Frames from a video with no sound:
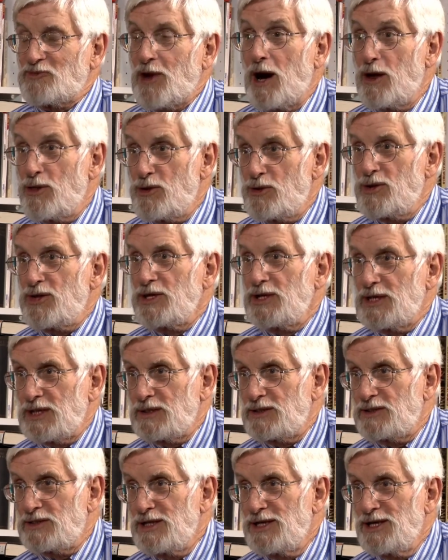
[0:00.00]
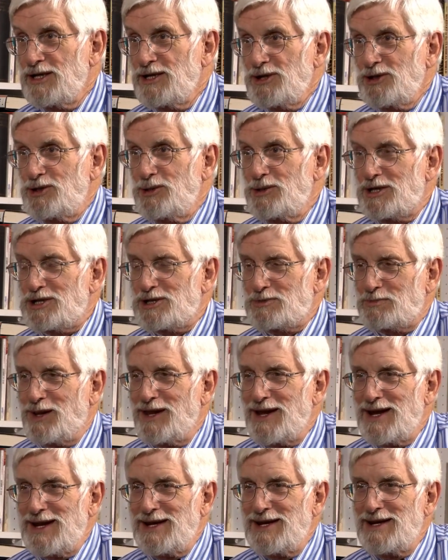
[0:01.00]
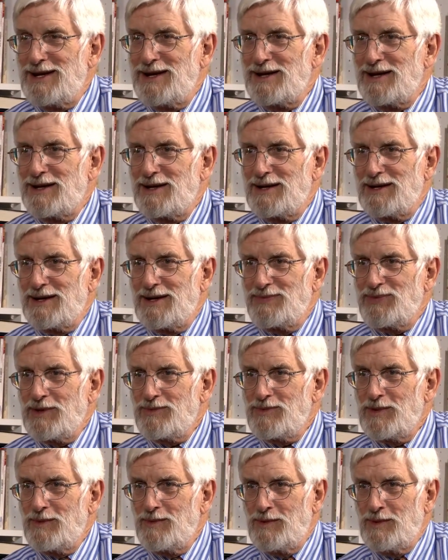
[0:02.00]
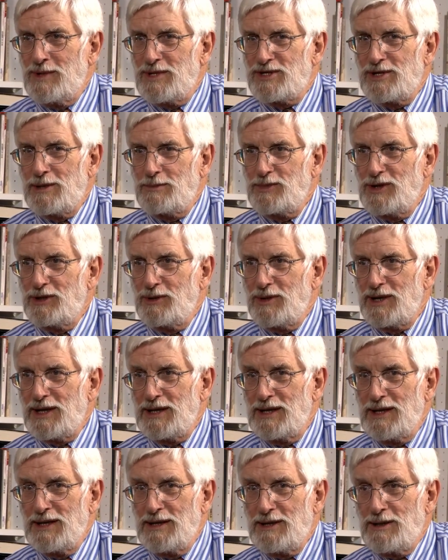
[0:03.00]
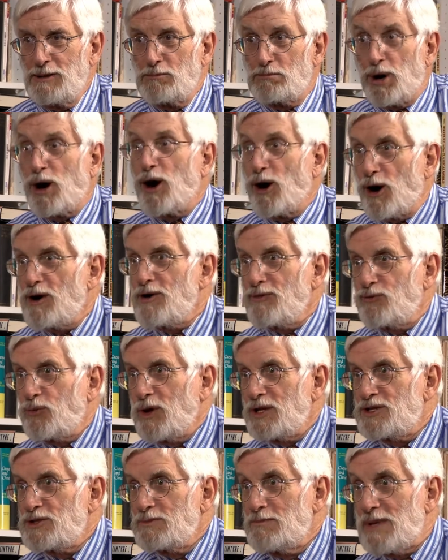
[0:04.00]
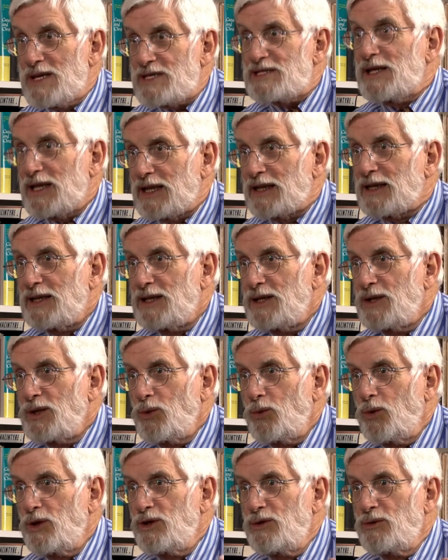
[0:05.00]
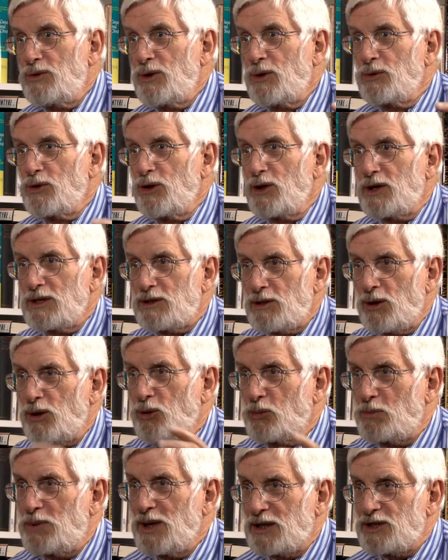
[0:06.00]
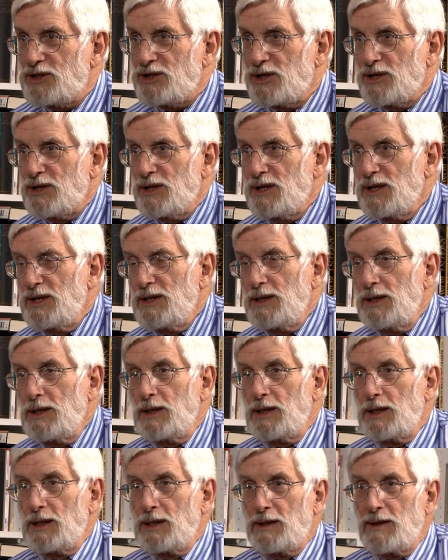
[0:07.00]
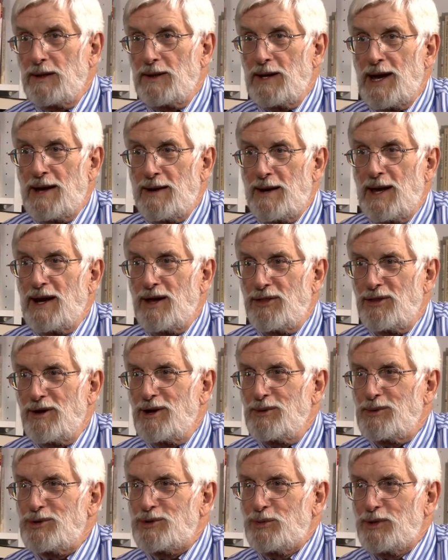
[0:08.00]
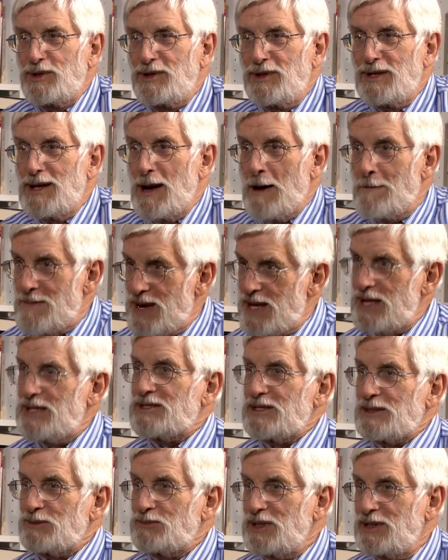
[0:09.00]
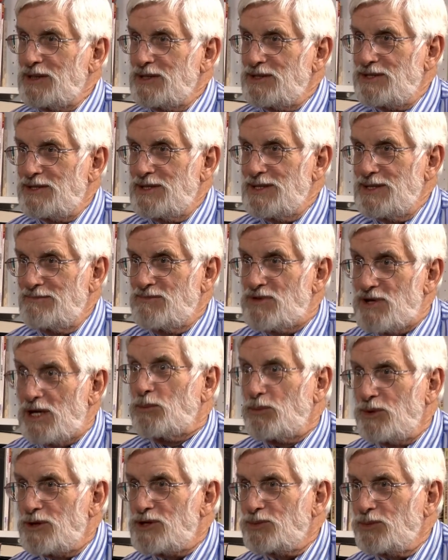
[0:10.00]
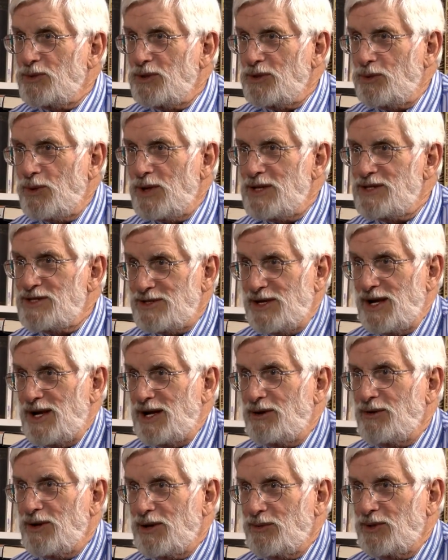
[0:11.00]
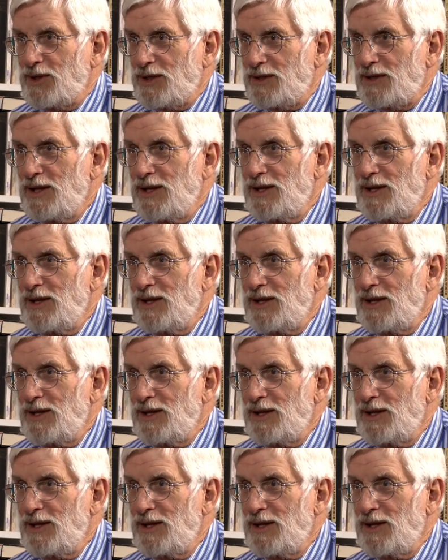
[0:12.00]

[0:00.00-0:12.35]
other things to explain, uh, in some degree, part of what's missing when you don't look at the whole picture. Uh, and I thought it was really amazing because the numbers were quite staggering, really.